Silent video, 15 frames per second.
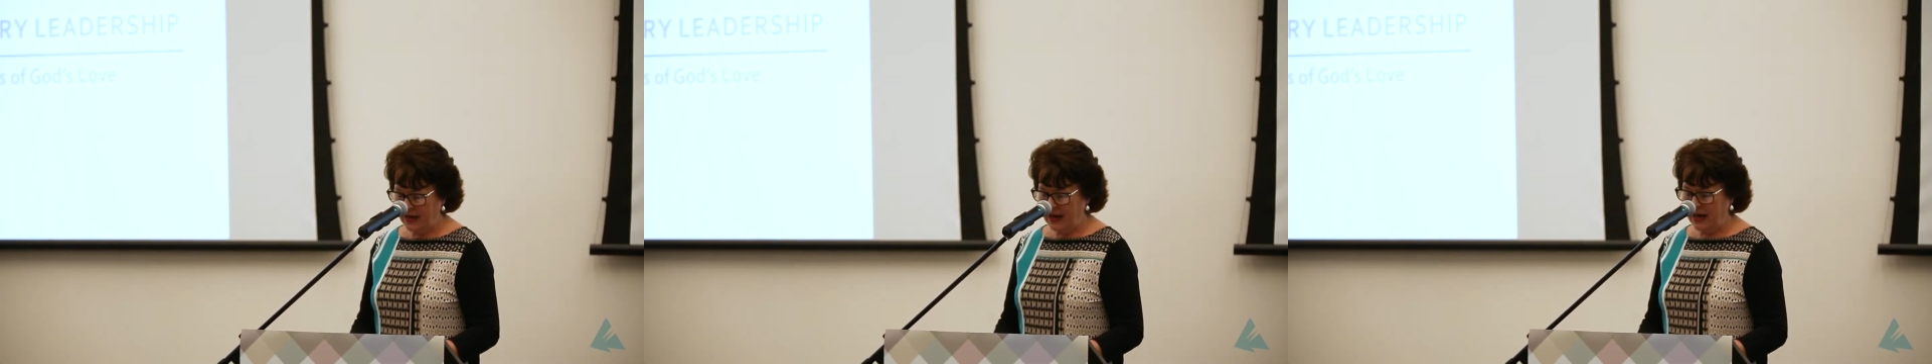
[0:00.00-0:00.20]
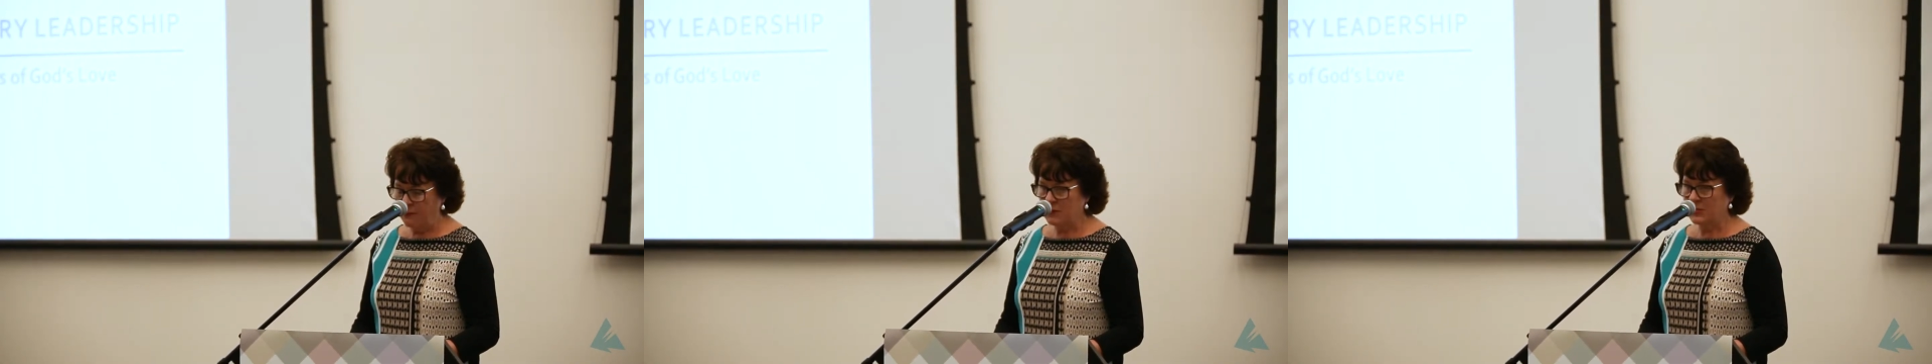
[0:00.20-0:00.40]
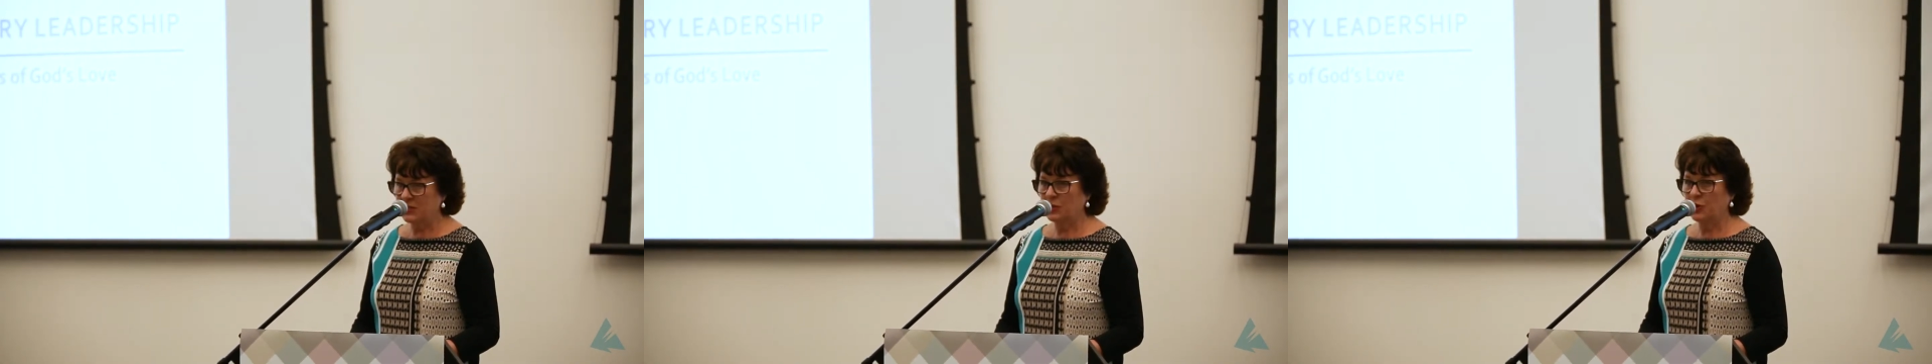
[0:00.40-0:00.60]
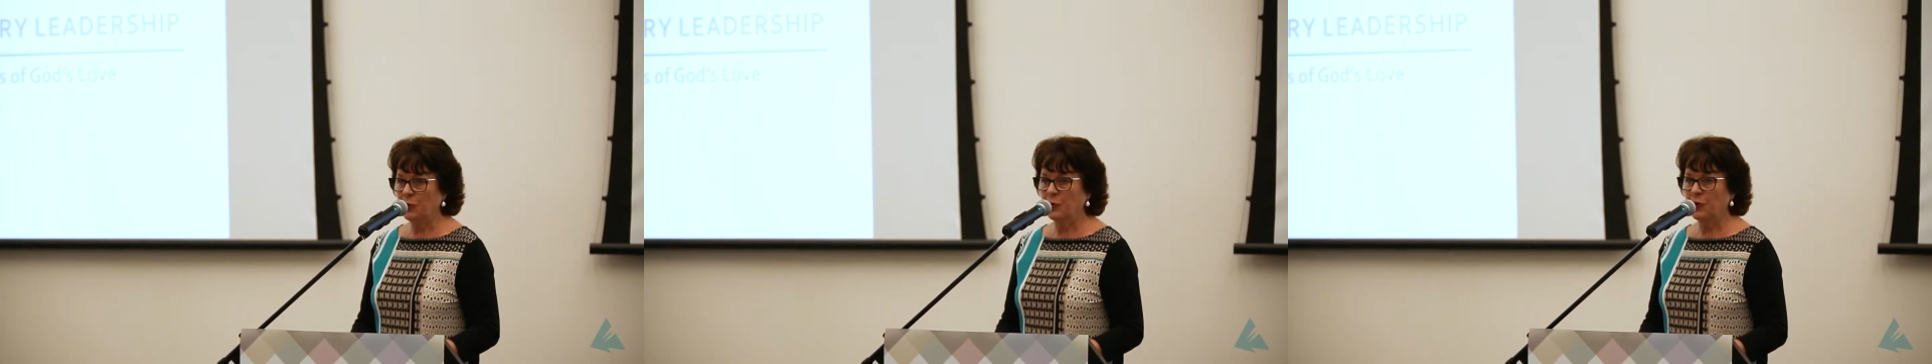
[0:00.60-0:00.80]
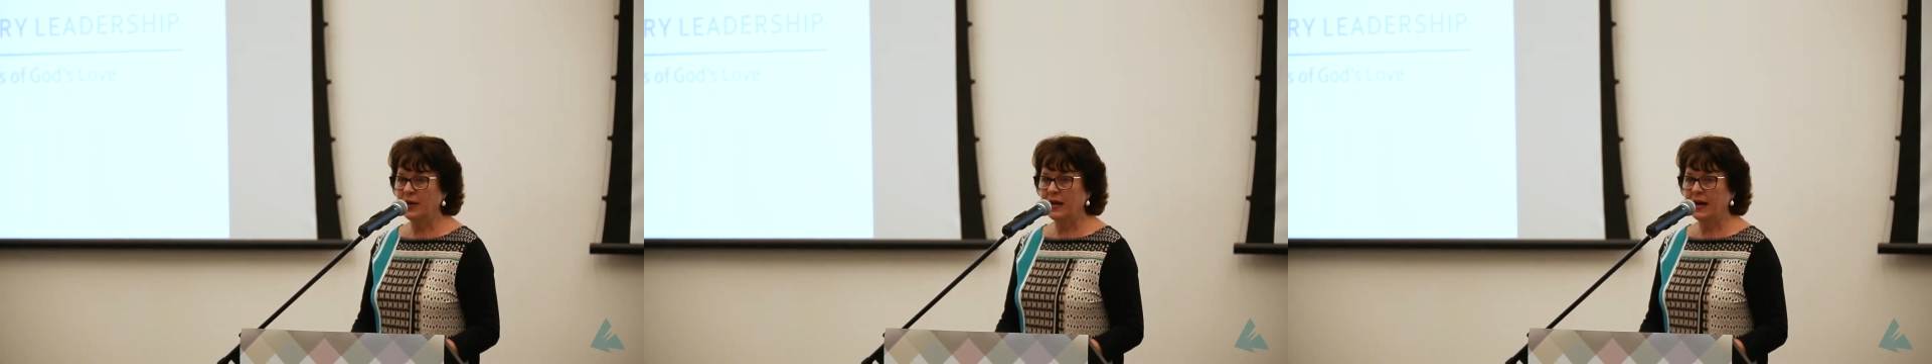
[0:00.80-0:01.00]
and was a
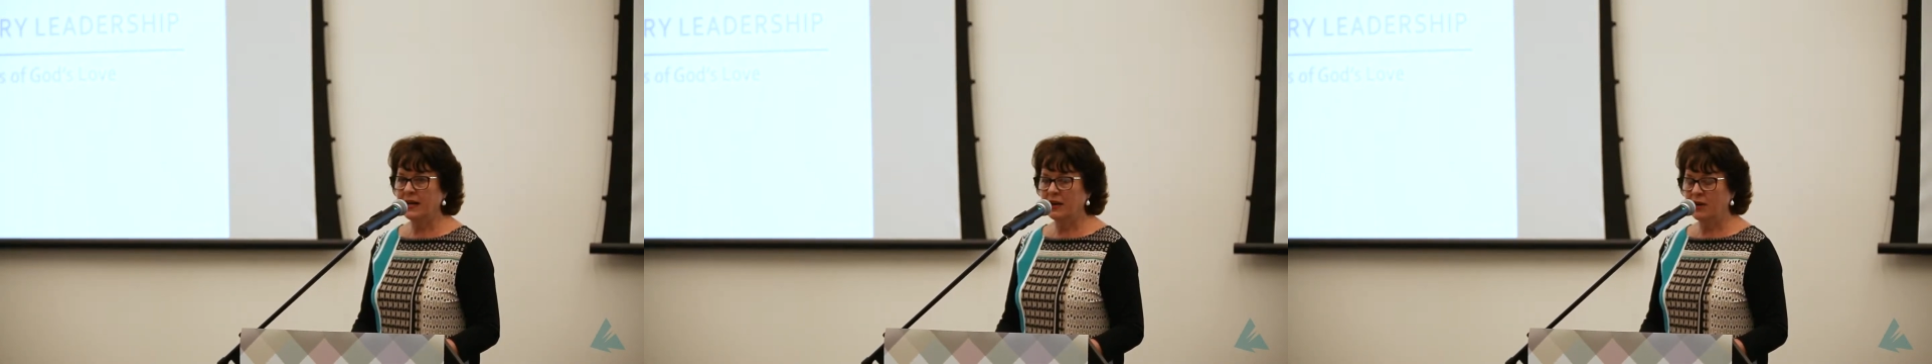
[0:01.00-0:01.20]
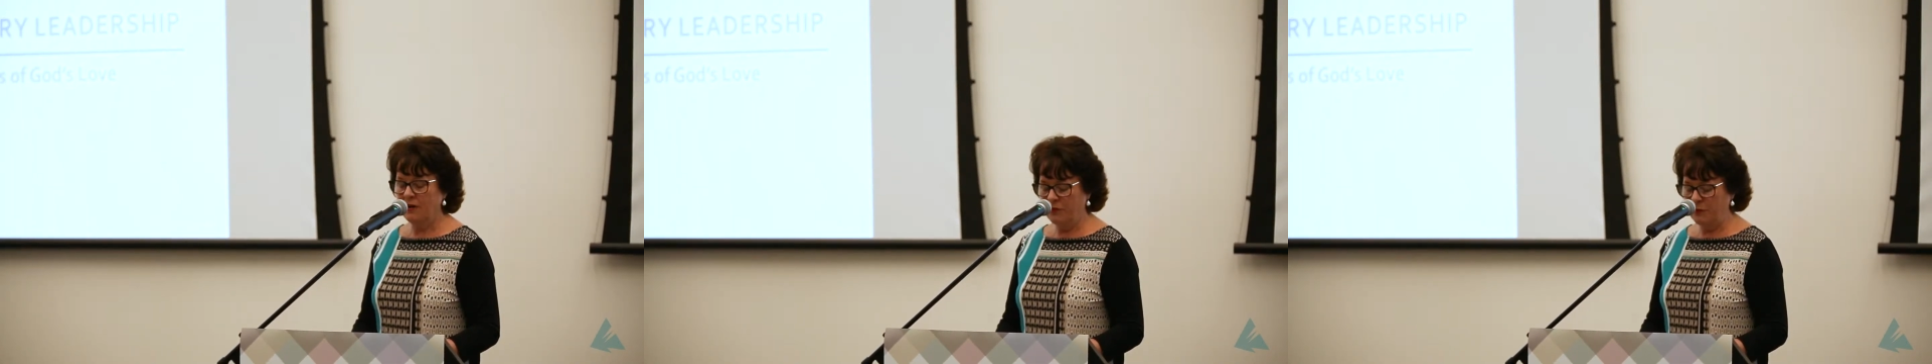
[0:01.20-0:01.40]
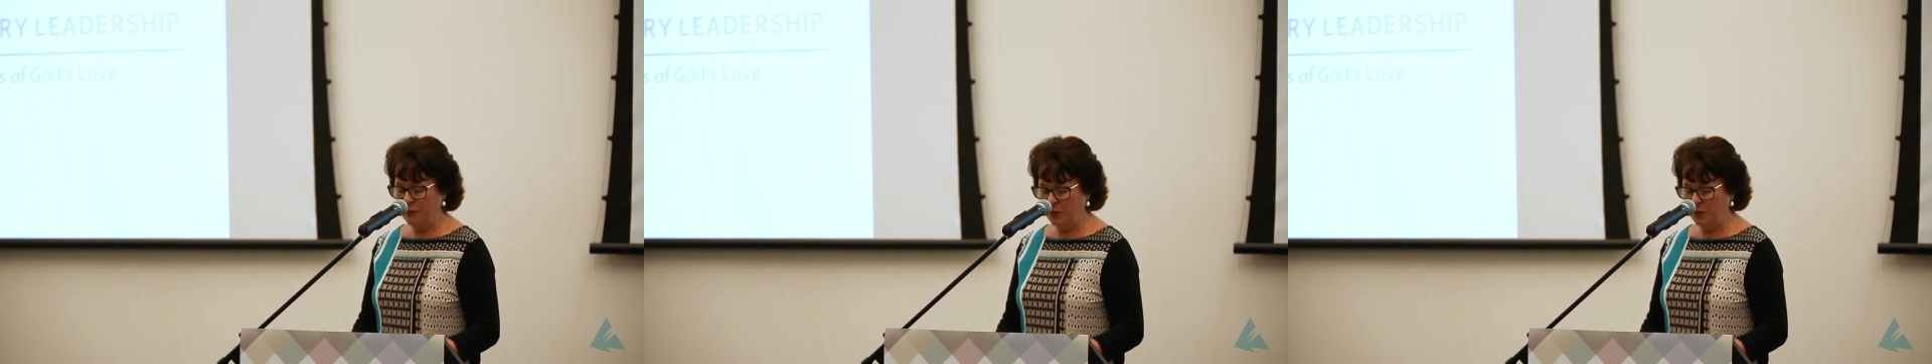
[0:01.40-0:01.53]
coordinator of the